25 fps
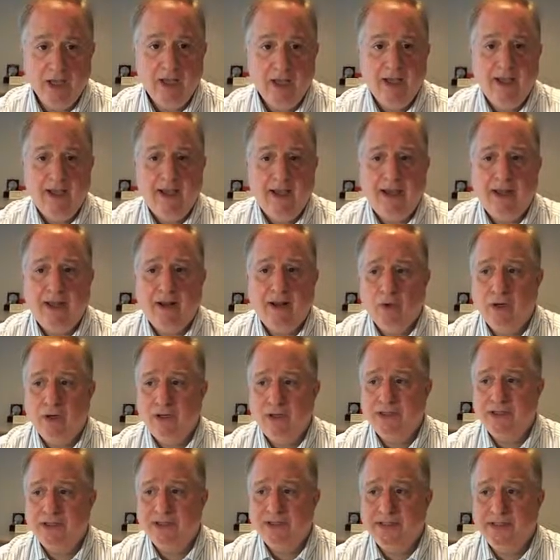And what
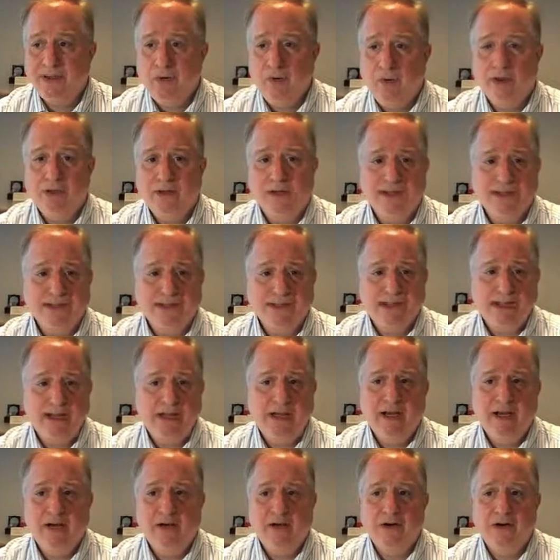one can see
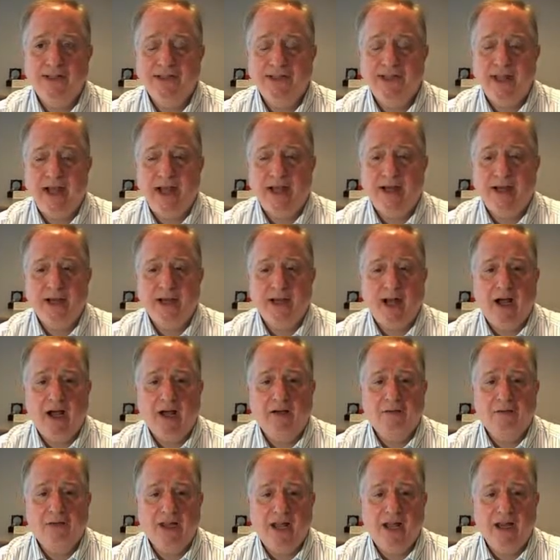here is that
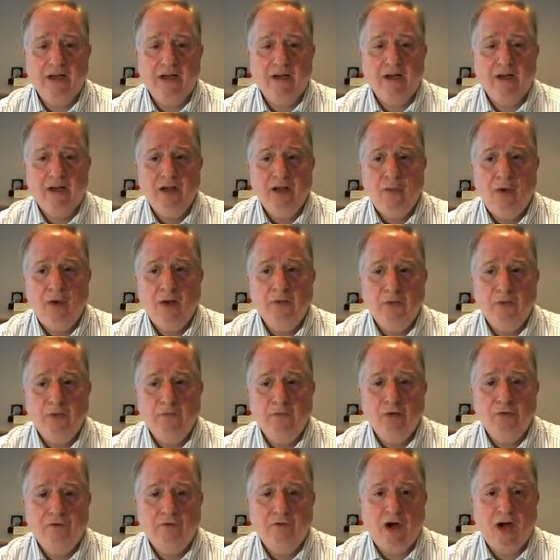then one would
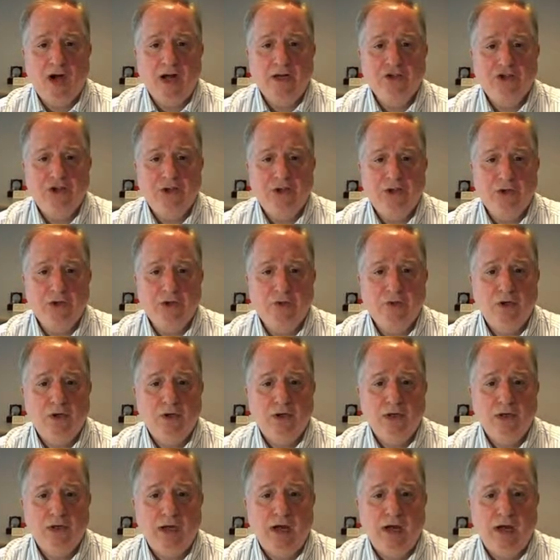move on to
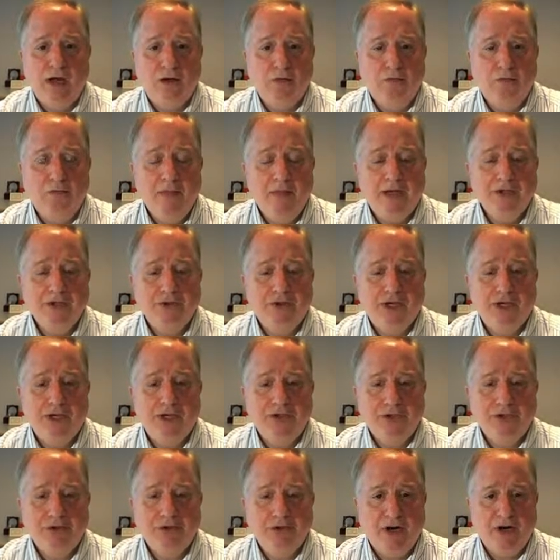measuring
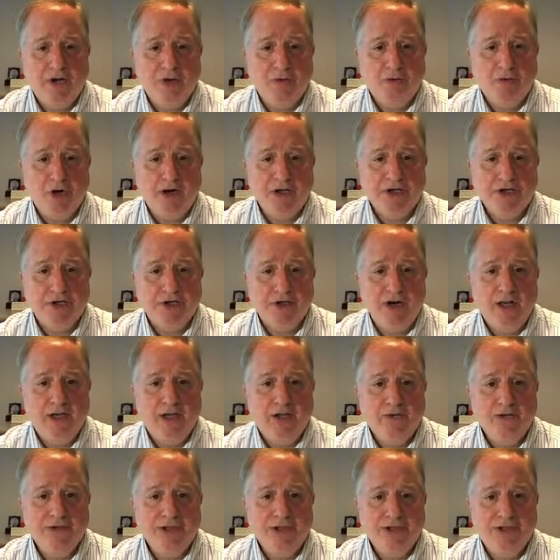intracranial pressure and
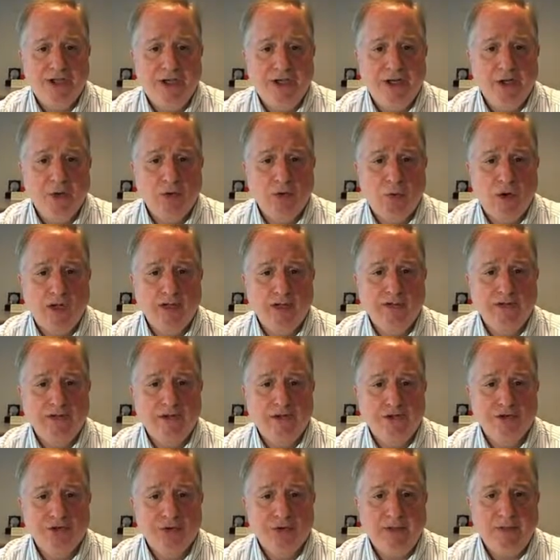using tier 1
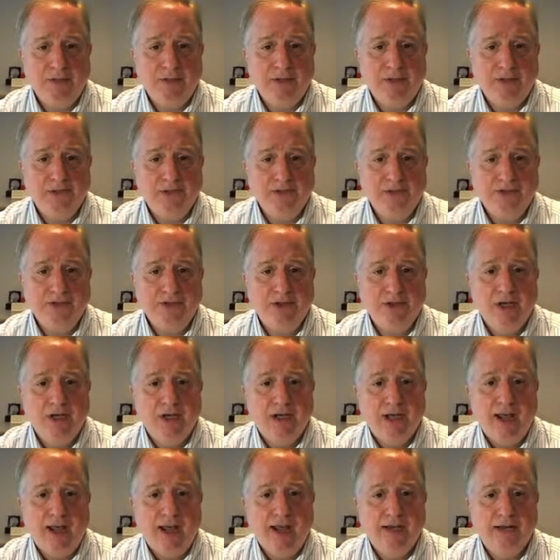treatments.
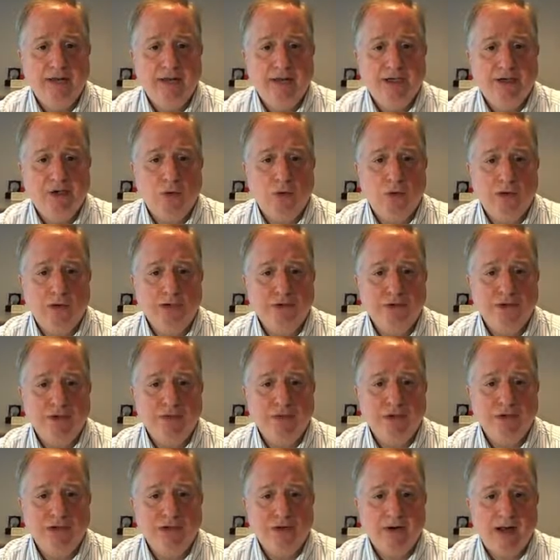And the tier 1
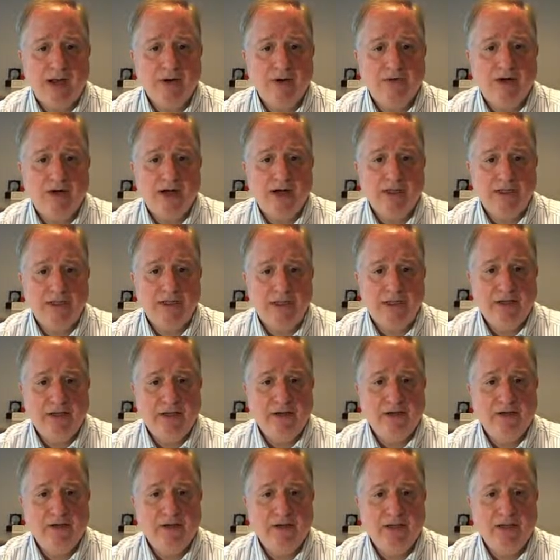treatments are outlined
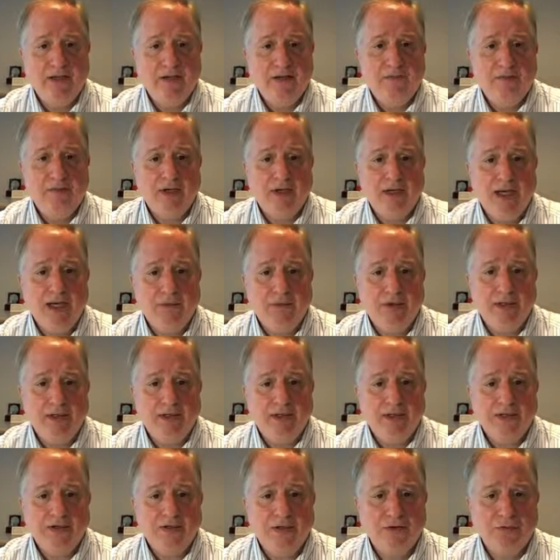here in keeping the
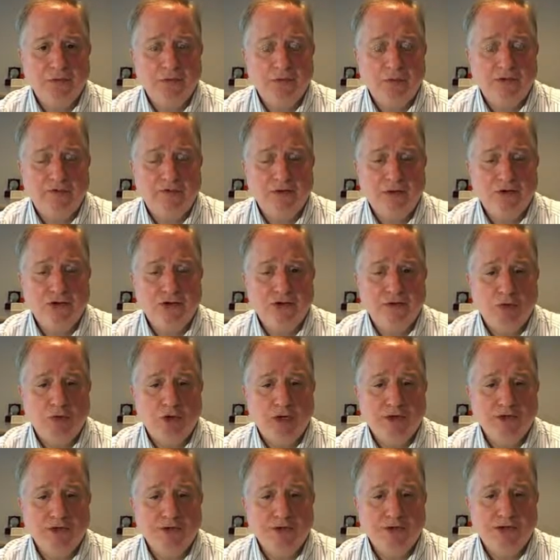cerebral perfusion
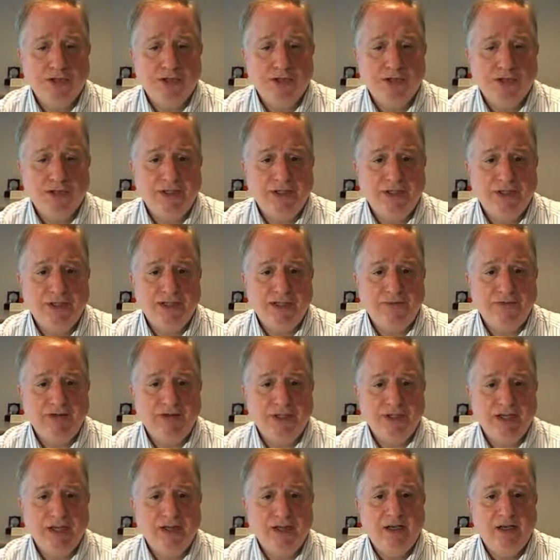pressure 60 to
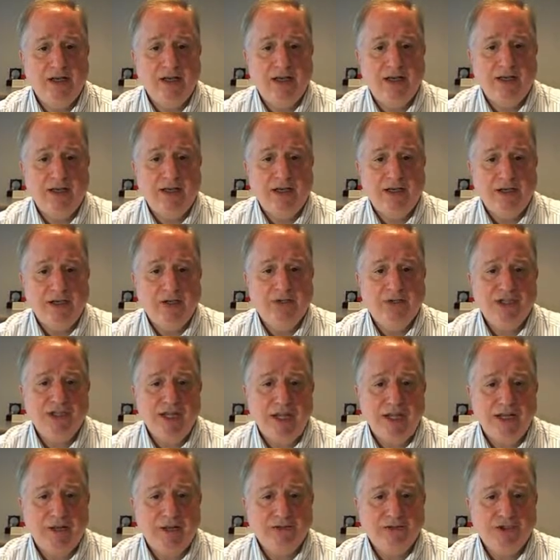70, using
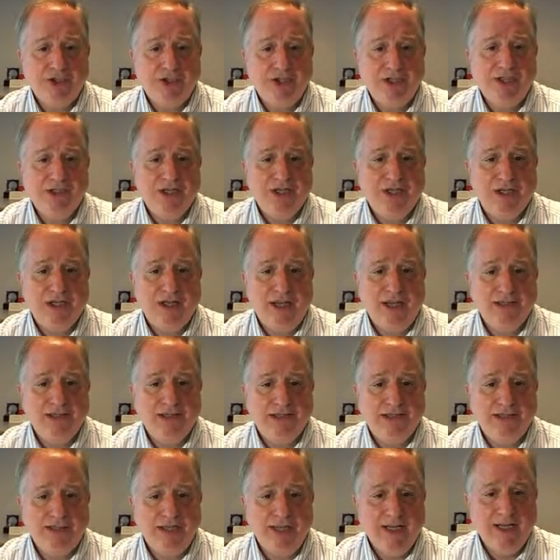analgesia and
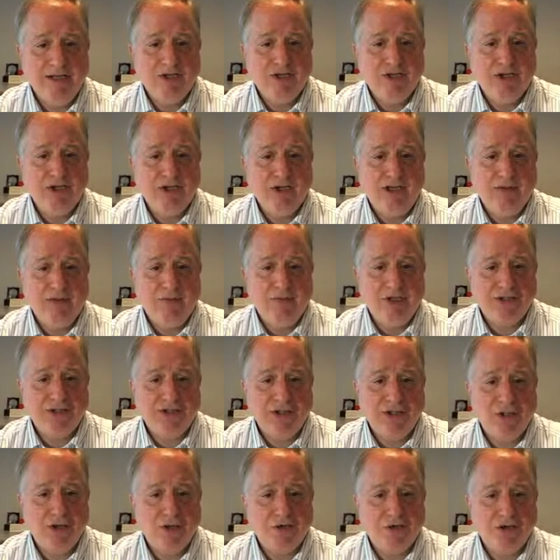sedation, keeping
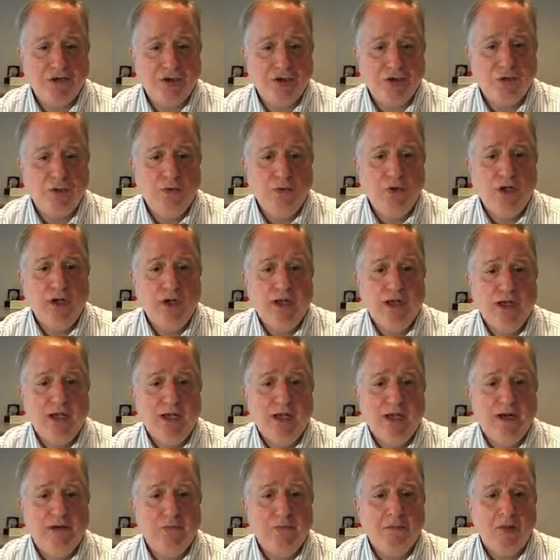CO2
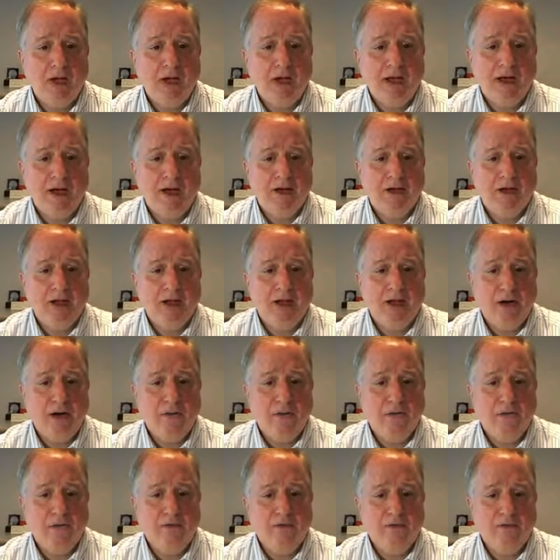in a
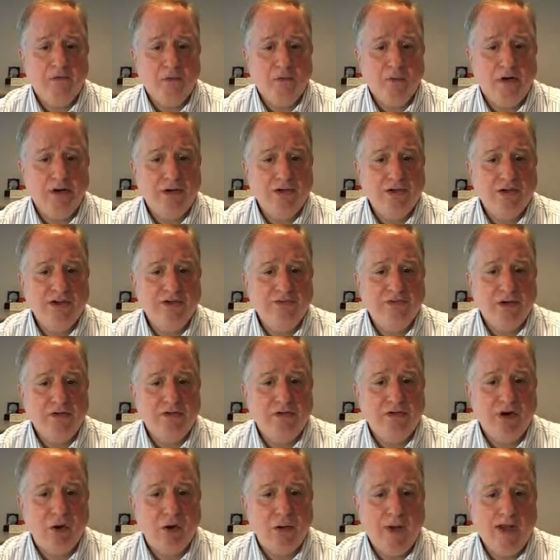relatively
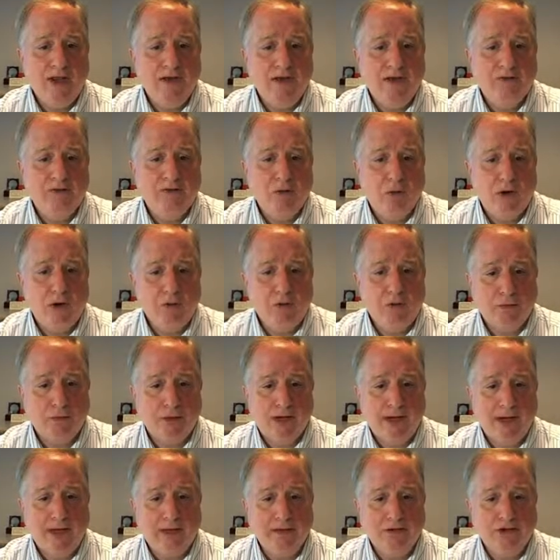low end of normal
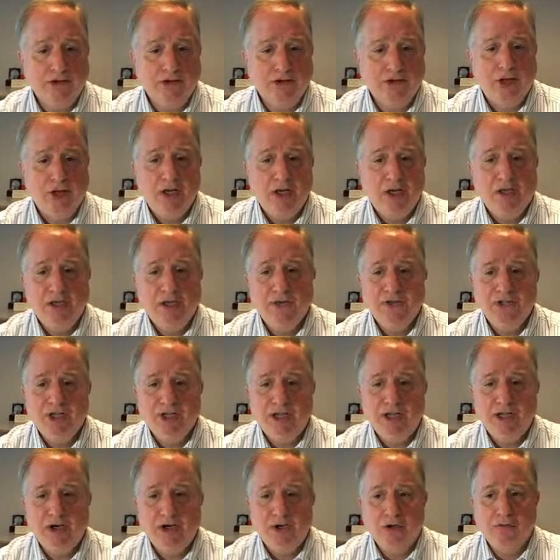range, using
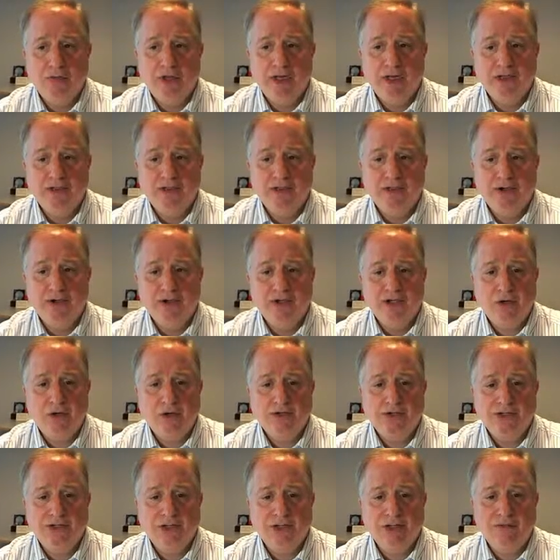intermittent
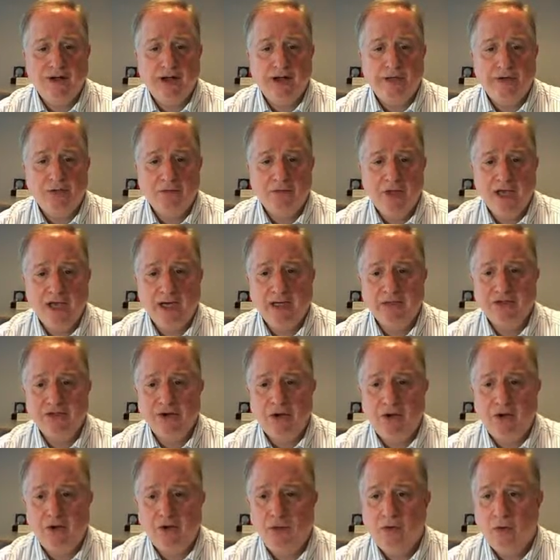dosing of either
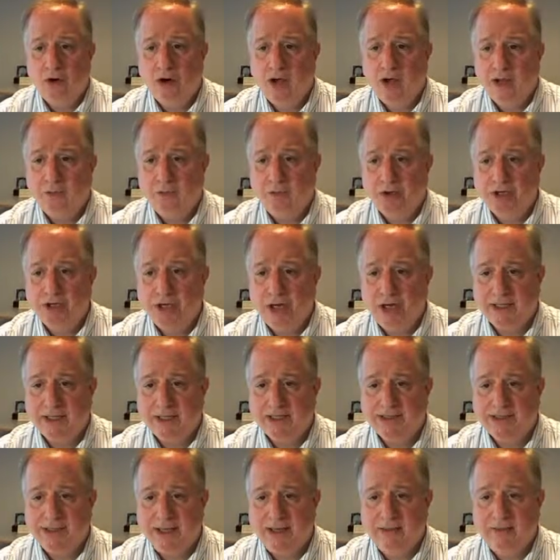mannitol or hypertonic
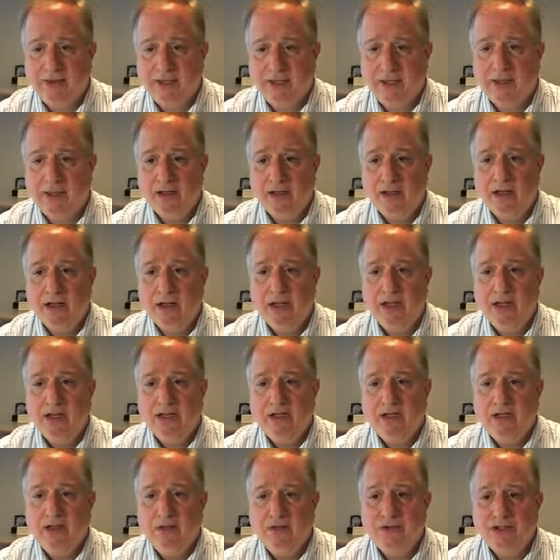saline,
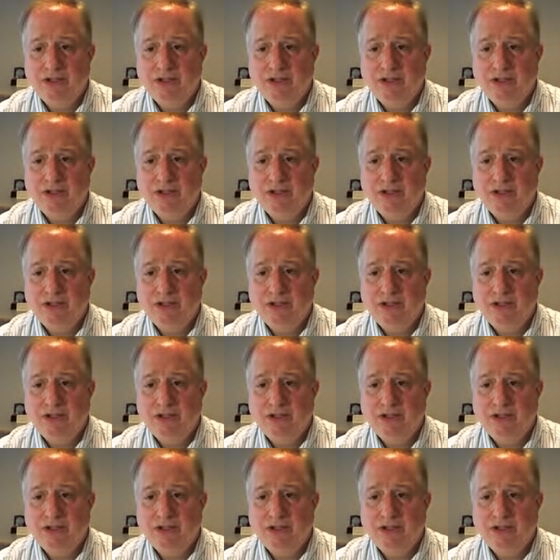using